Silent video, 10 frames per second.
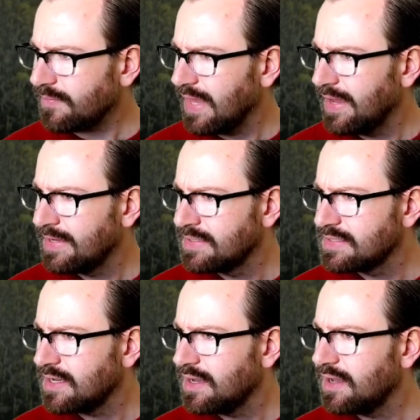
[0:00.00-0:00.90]
And uh,
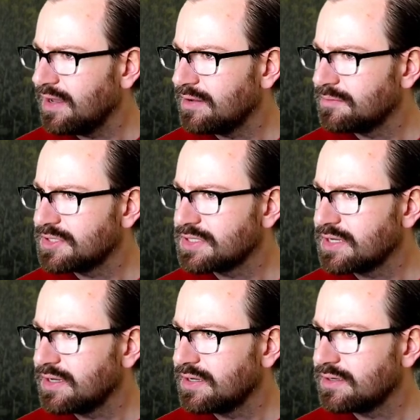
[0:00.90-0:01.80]
I'm just
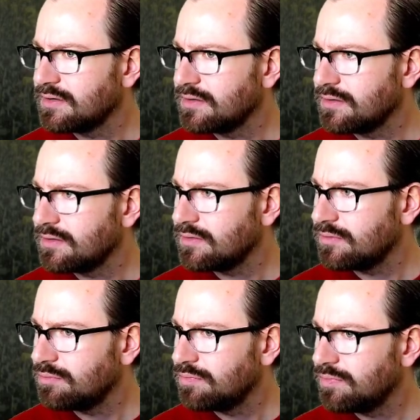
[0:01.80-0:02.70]
going to
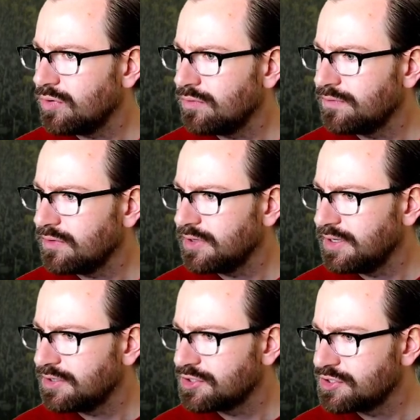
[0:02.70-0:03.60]

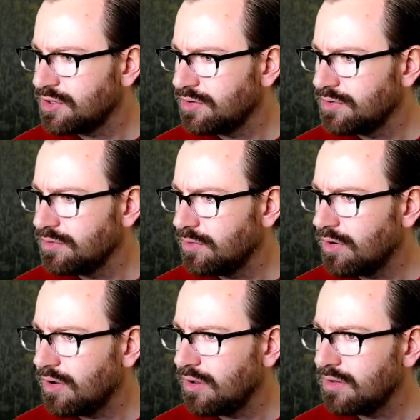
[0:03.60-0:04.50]
hopefully show you
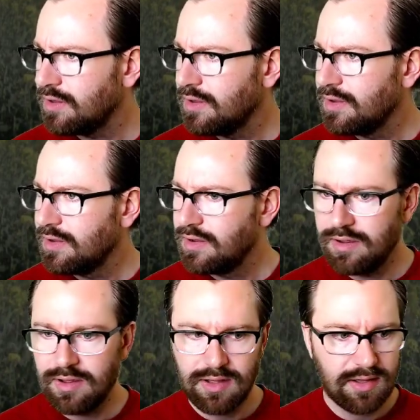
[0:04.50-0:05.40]
all
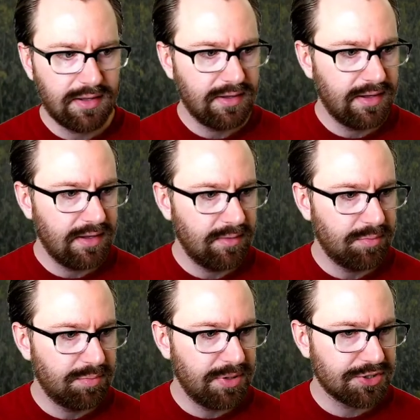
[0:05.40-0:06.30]
uh, a
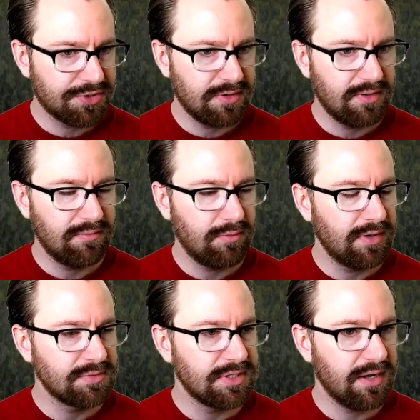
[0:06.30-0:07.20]
picture of what
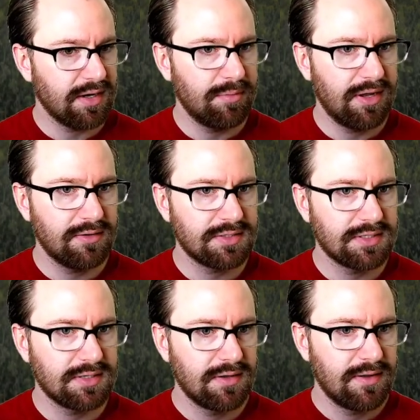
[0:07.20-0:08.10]
I'm talking about.
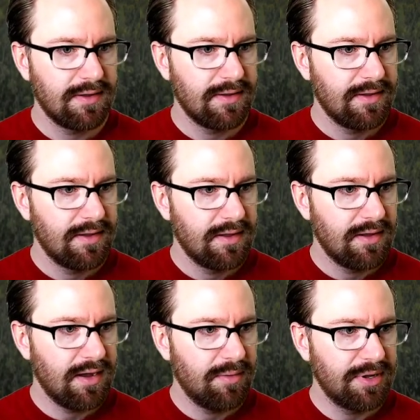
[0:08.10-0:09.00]

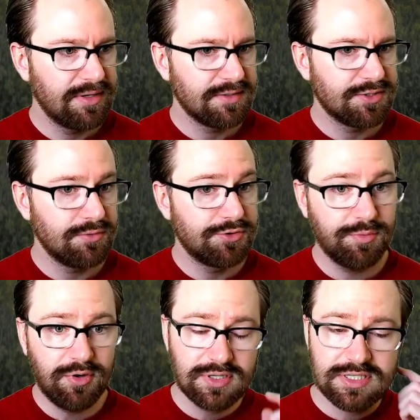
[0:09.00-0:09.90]
Um, so
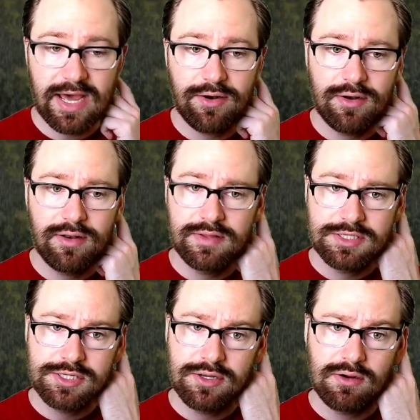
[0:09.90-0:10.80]
Jupiter and Saturn this
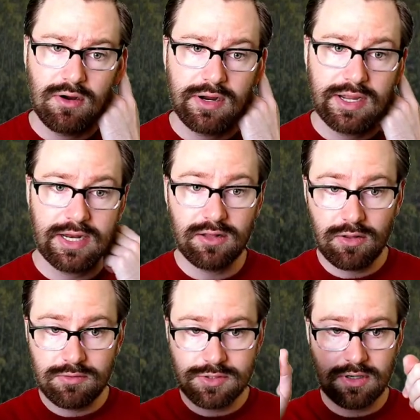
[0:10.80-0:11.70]
year are getting
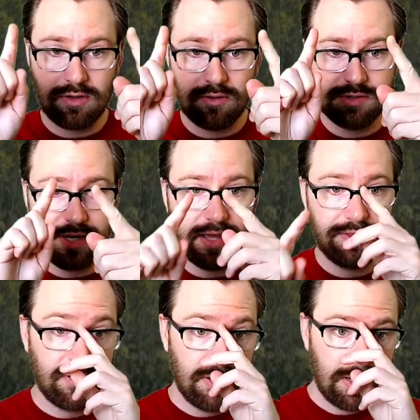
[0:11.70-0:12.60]
closer and closer
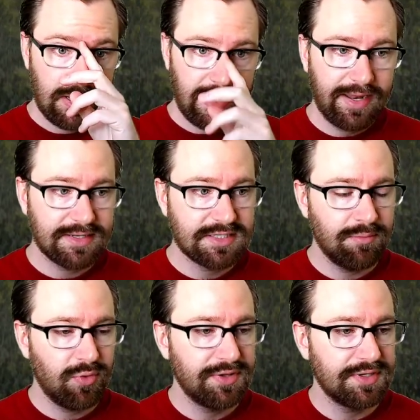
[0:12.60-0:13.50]
together. And at some
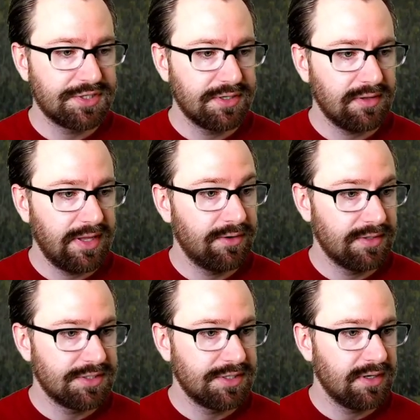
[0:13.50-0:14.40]
point this year, later
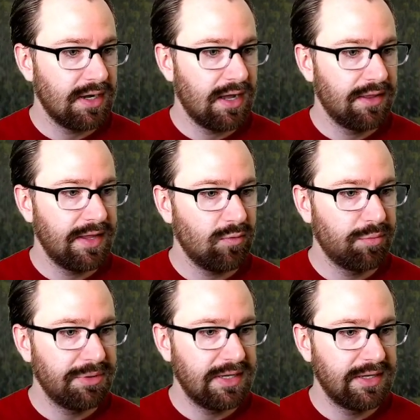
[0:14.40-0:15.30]
this year, uh, they will
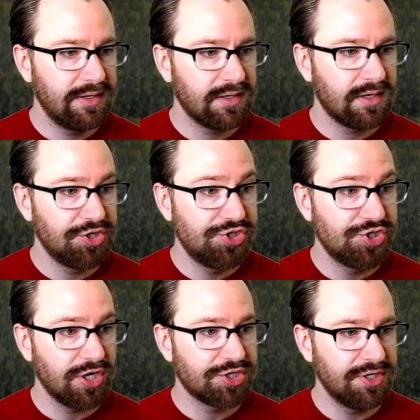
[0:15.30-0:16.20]
be in
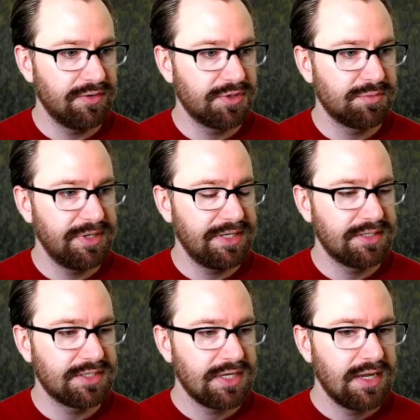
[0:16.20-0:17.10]
conjunction, which
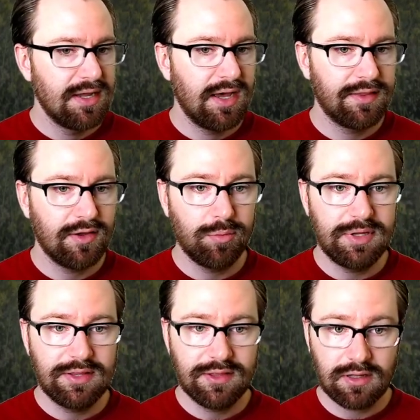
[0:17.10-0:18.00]
means uh, they will
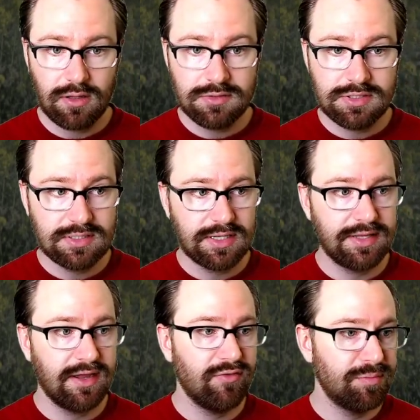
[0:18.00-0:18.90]
be the closest that they
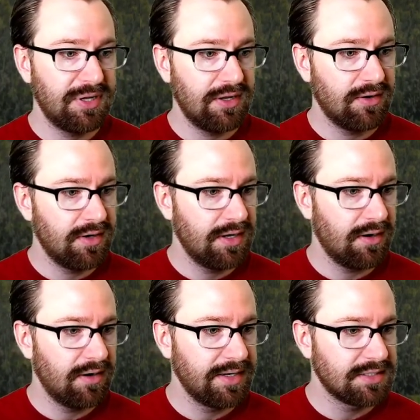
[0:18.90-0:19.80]
ever appear in our
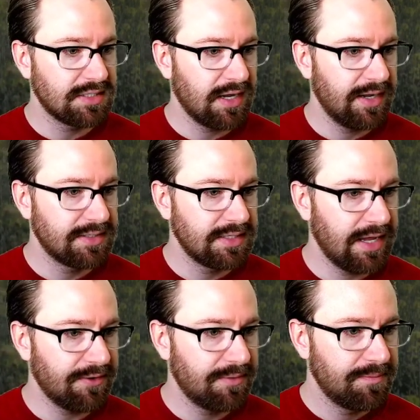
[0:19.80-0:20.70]
night sky
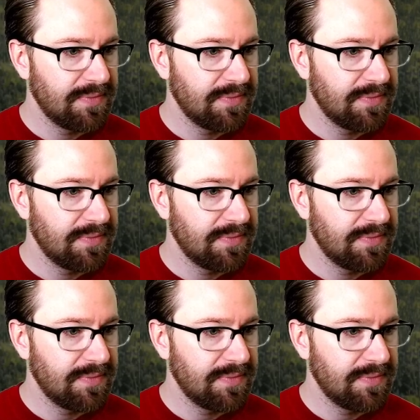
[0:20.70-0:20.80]
together.